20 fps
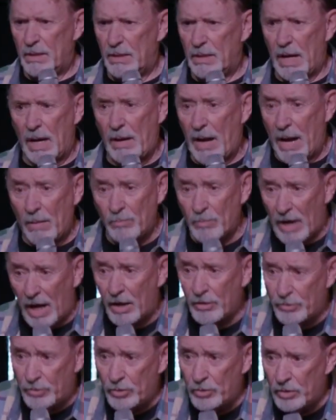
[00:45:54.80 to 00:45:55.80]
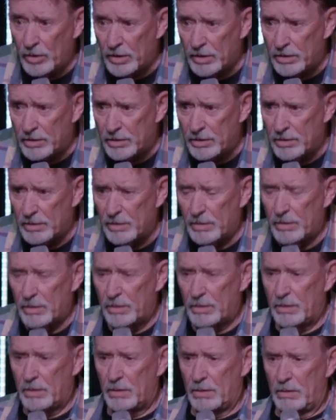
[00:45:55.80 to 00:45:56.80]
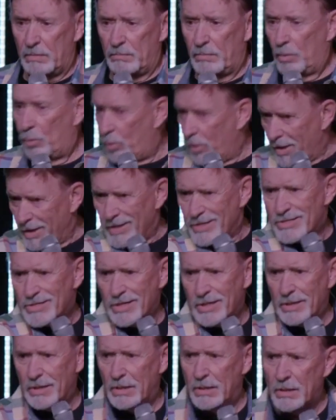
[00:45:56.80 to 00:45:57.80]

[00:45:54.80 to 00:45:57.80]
I'll do it, but where is it?